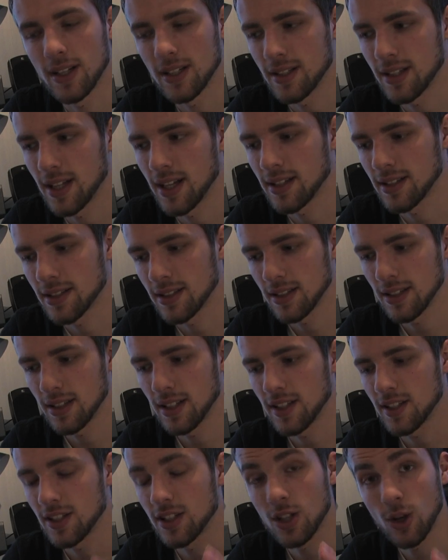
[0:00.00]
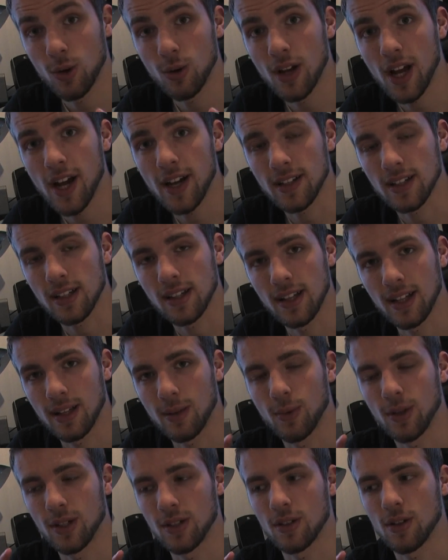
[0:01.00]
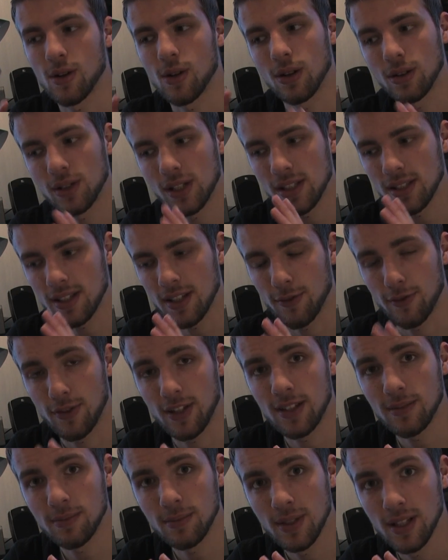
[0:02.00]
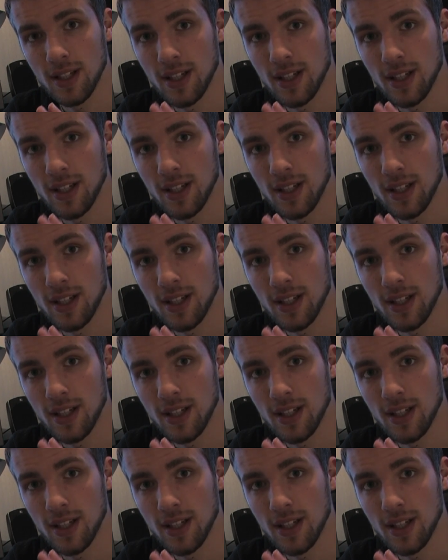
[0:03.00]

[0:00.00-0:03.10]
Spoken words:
is that it's so light that when you hold it and film,